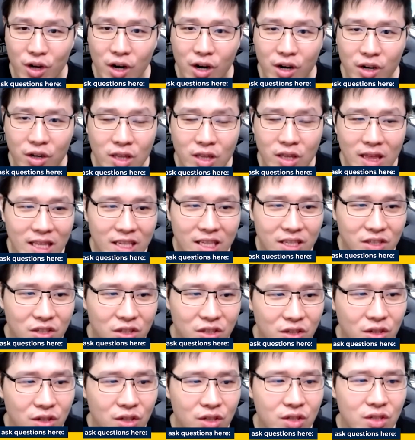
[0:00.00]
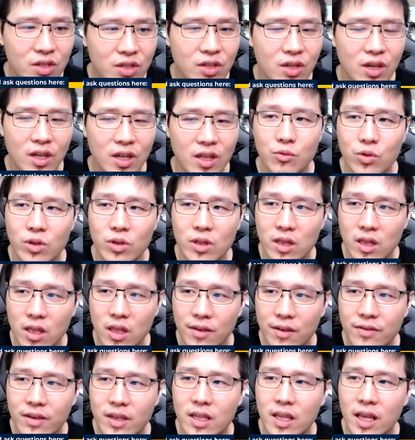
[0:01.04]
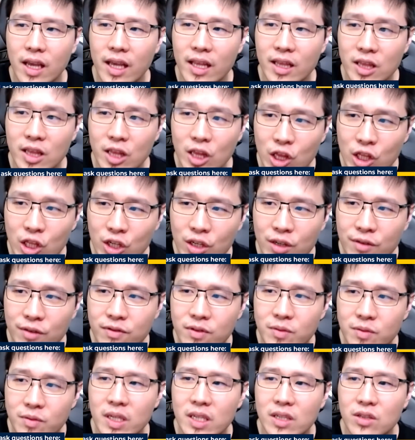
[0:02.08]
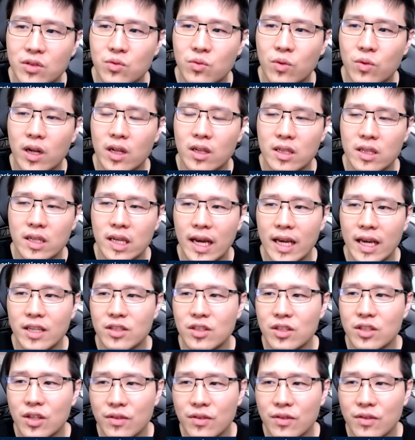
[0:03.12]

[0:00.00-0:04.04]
our listeners would love it and learn from it as well, guys.